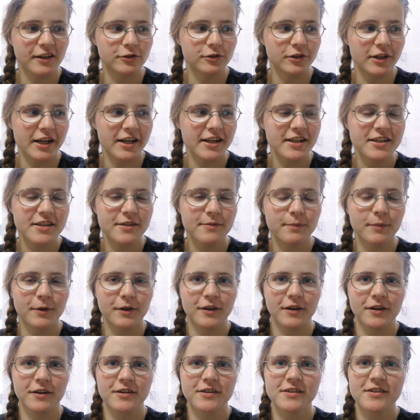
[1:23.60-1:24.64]
race,
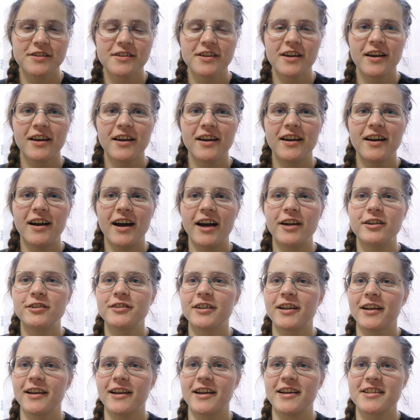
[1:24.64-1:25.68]
because I
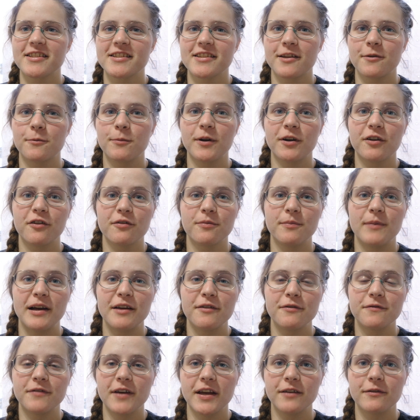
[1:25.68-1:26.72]
realized that one of my
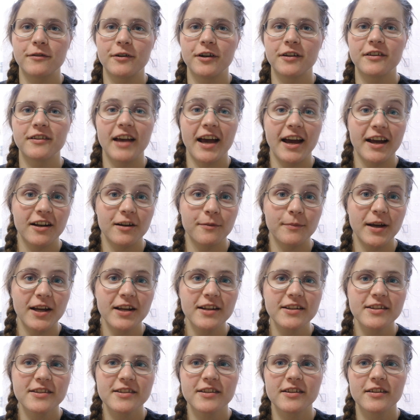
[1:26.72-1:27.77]
favorite
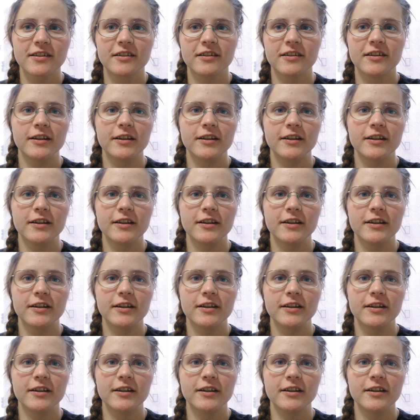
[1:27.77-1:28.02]
animes,